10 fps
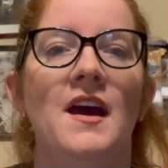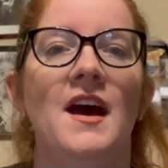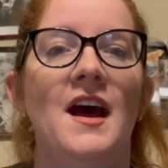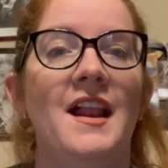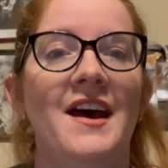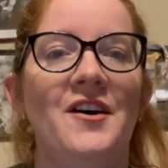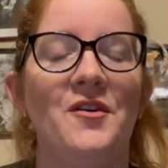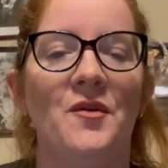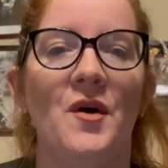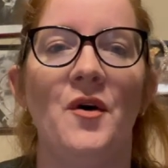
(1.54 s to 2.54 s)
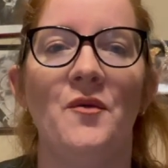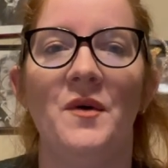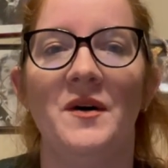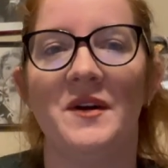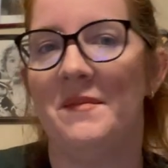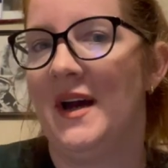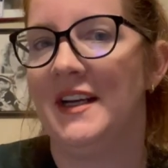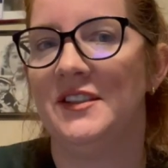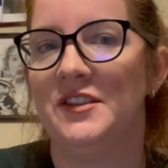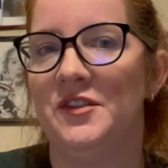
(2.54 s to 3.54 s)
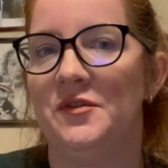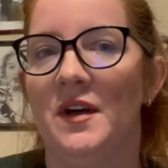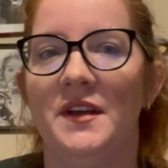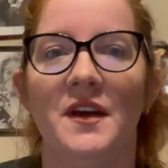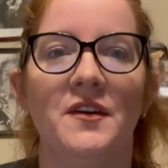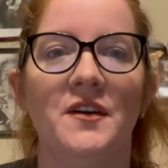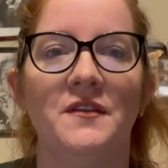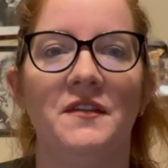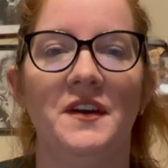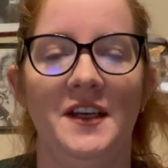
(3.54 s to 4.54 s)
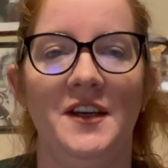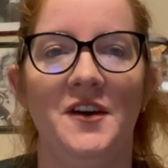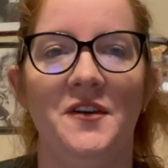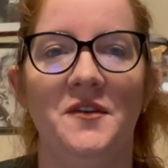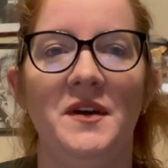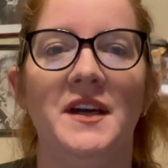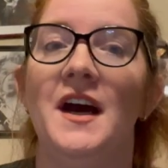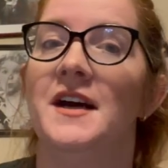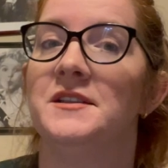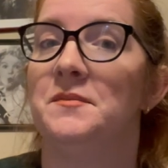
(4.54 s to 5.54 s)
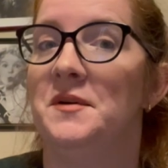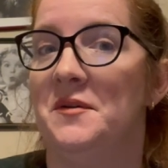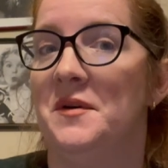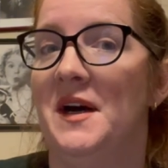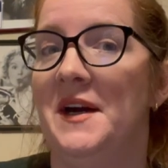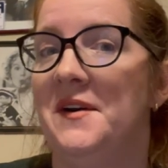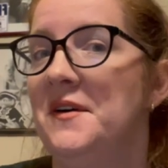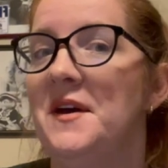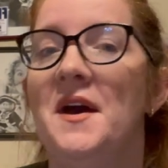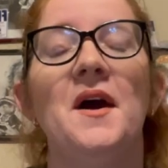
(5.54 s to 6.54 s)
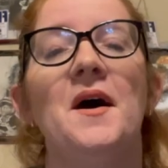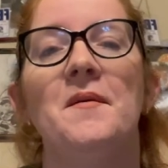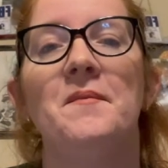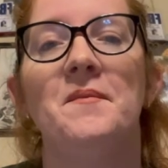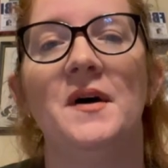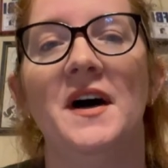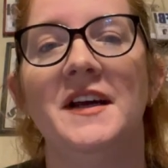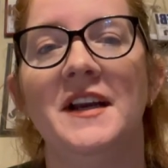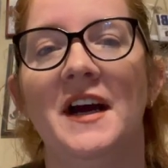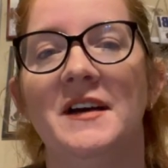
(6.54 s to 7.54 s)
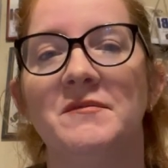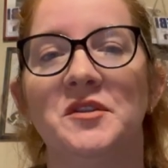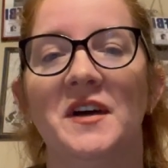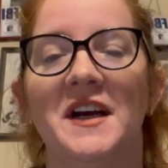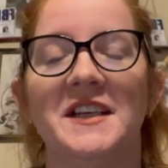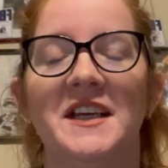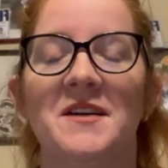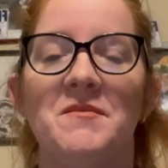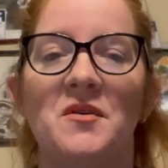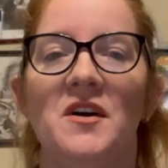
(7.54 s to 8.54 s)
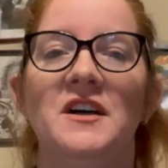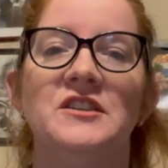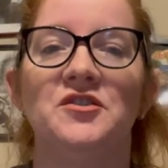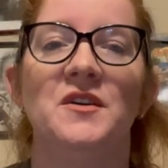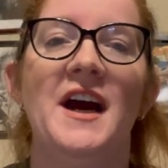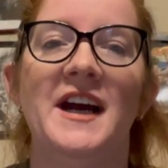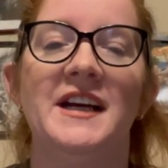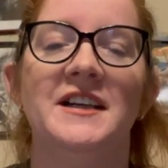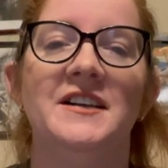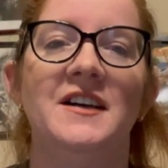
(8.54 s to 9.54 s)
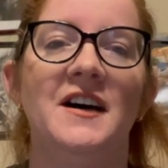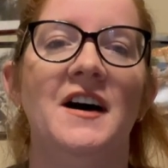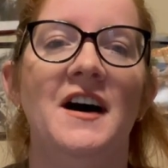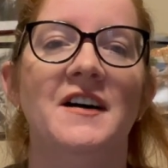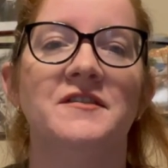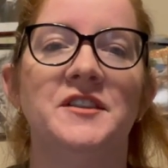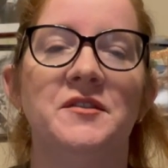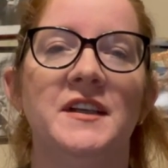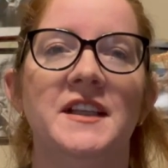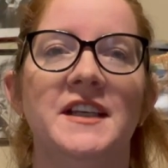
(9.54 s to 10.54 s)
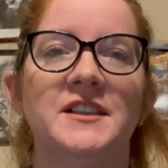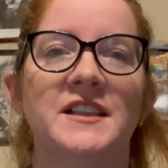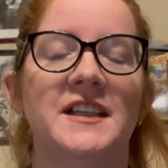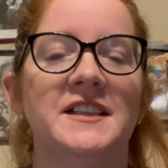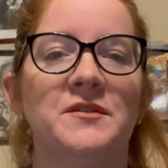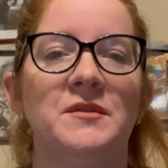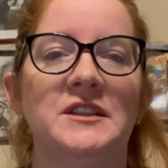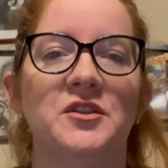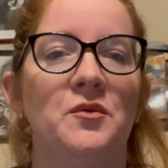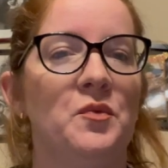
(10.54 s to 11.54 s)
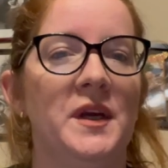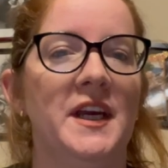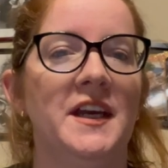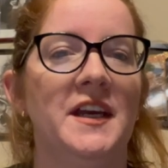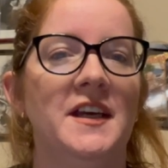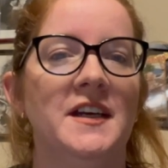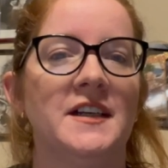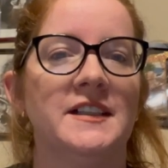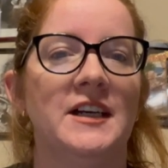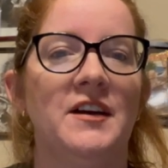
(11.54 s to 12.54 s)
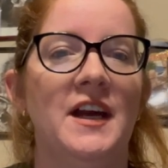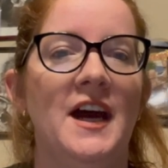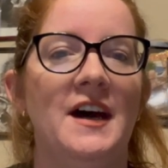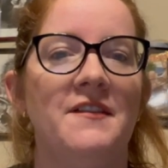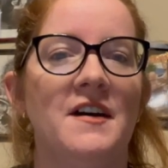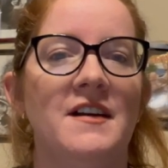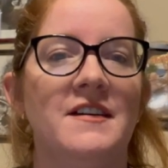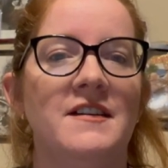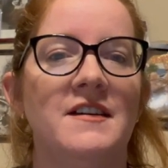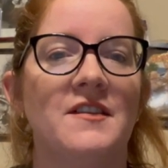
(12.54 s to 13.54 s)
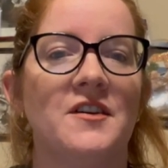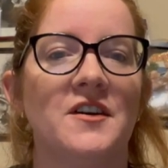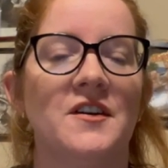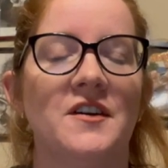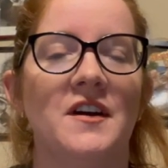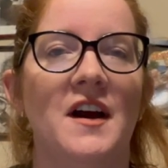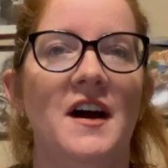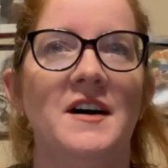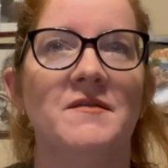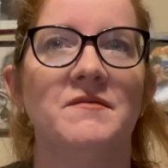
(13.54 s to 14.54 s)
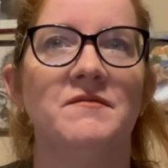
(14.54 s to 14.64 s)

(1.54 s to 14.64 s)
Hello, welcome back to another video. It has been a while, but I'm trying to get more on track of doing these at least once a week because I already have another um,